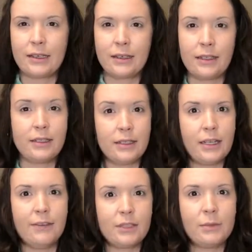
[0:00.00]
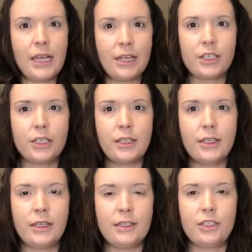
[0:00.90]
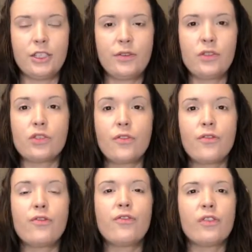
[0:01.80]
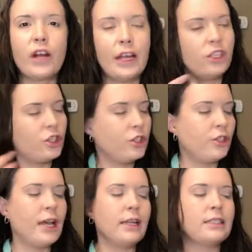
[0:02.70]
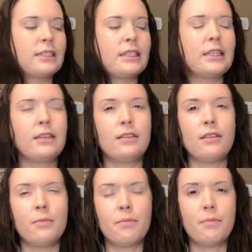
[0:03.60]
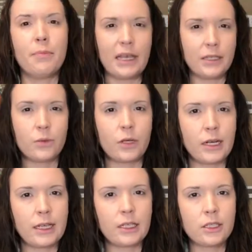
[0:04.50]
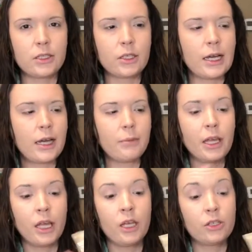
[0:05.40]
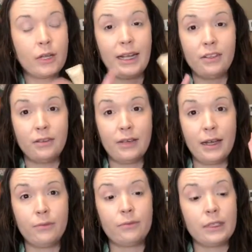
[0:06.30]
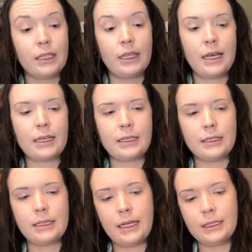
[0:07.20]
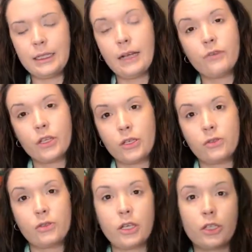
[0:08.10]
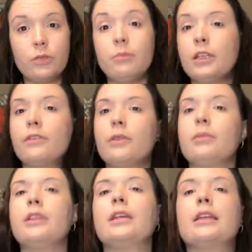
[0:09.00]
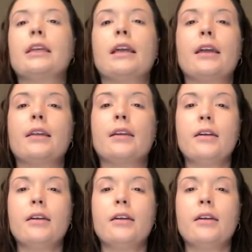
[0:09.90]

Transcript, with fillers: it does have some texture. It just feels fresh. That's the best word I could describe. So I do, I really like this. I did have to use a good bit of it, but then again,